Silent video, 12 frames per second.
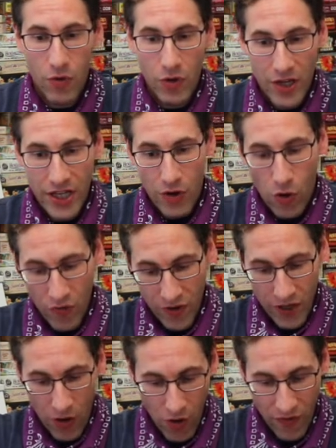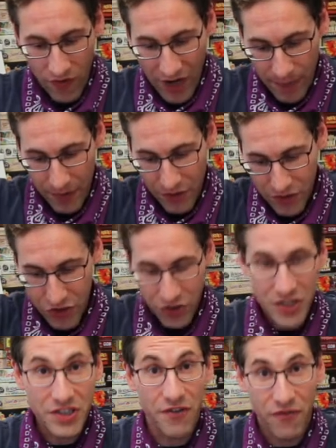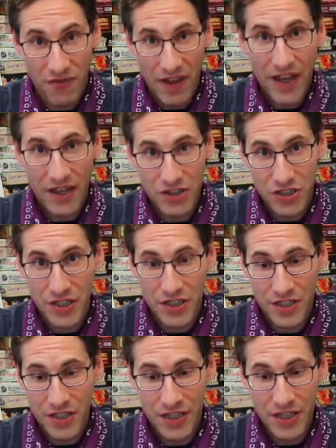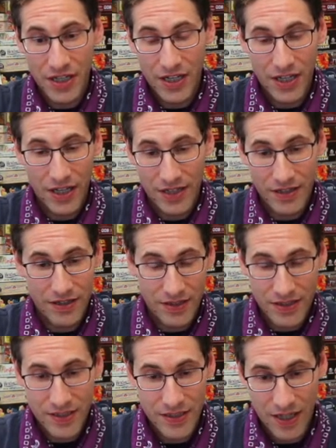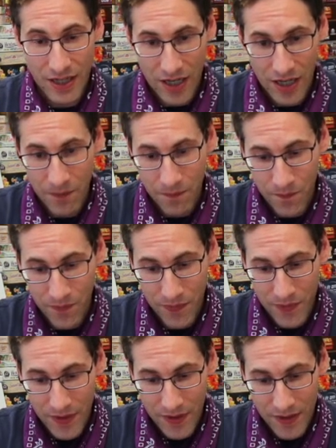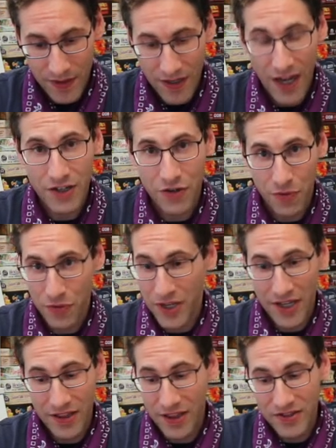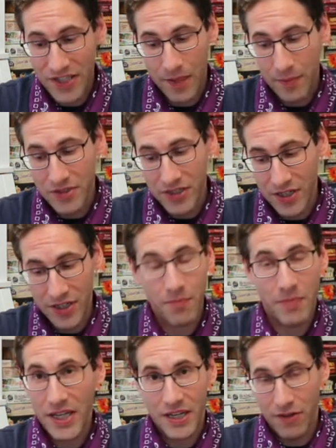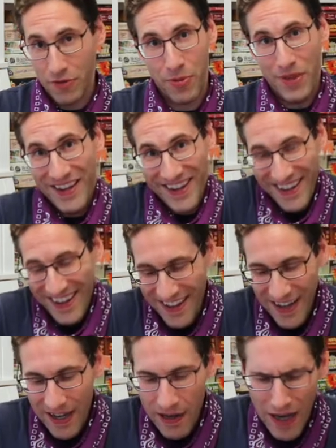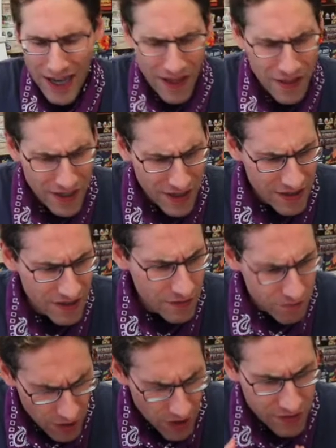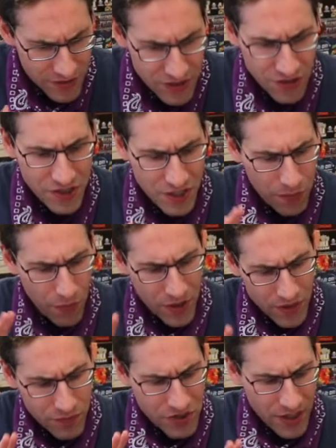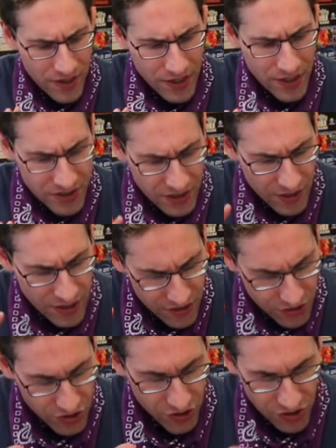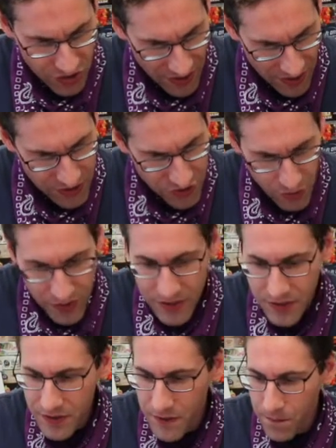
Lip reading: in an overlapping restrictive fashion is not your thing, this game isn't going to make it your thing. The other interesting point, which I think is just a design choice,